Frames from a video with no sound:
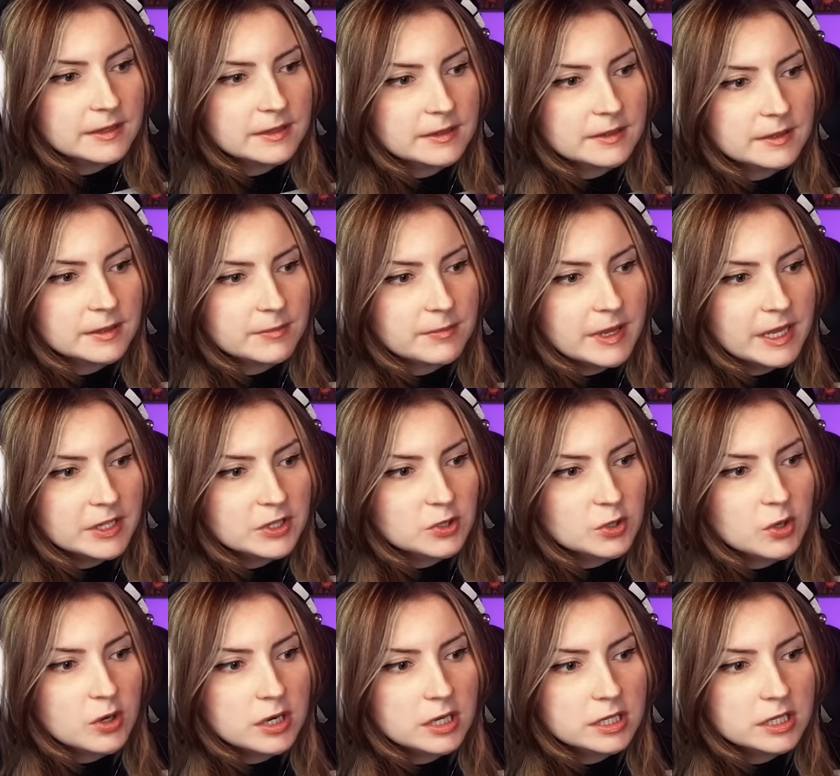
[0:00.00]

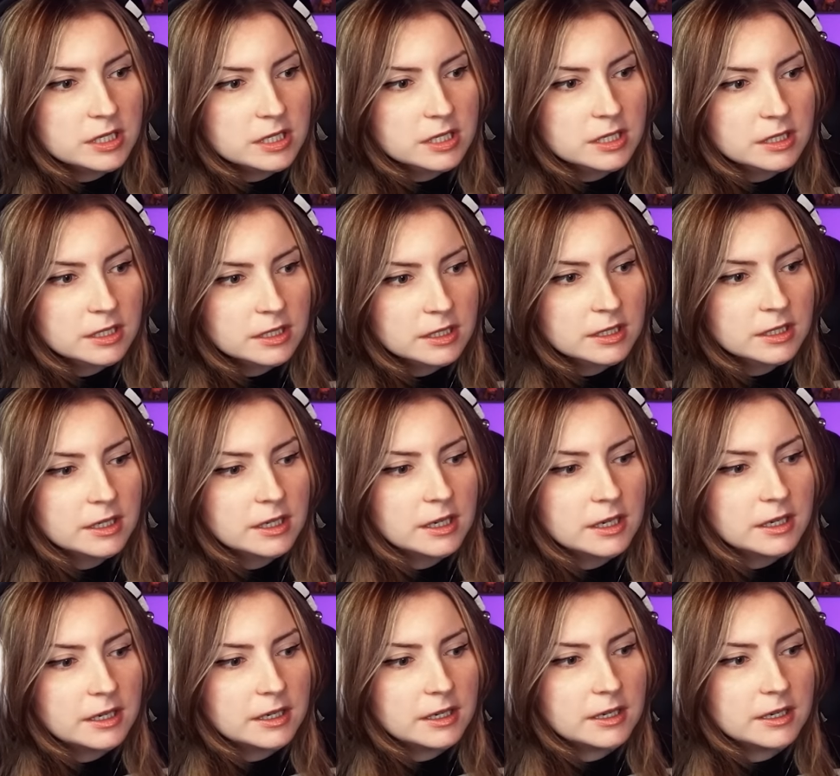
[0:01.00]
Dementors.
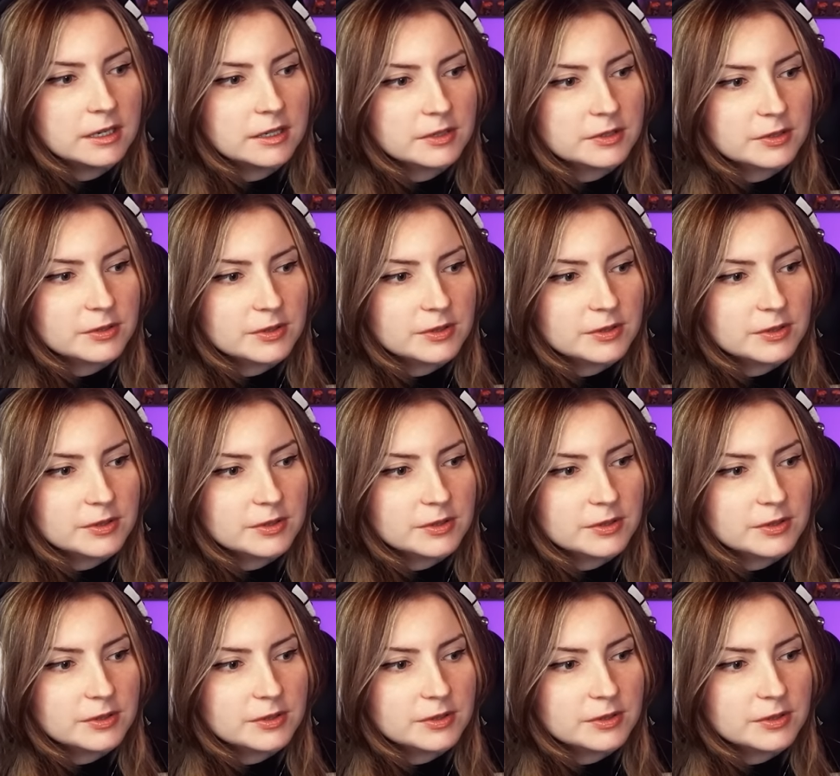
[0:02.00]
Oh, they're so